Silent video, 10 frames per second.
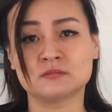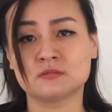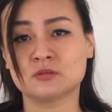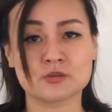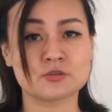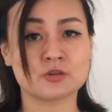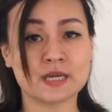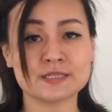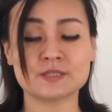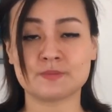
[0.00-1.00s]
or
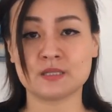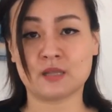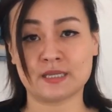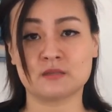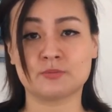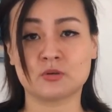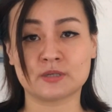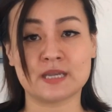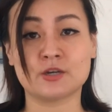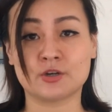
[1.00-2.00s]
trying to be likable
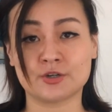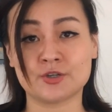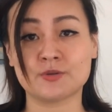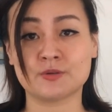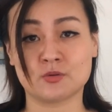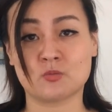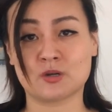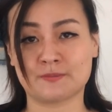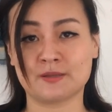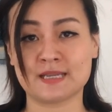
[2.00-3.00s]
can hurt you in the
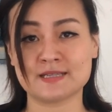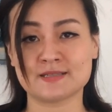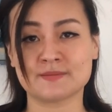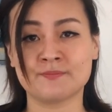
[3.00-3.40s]
workplace,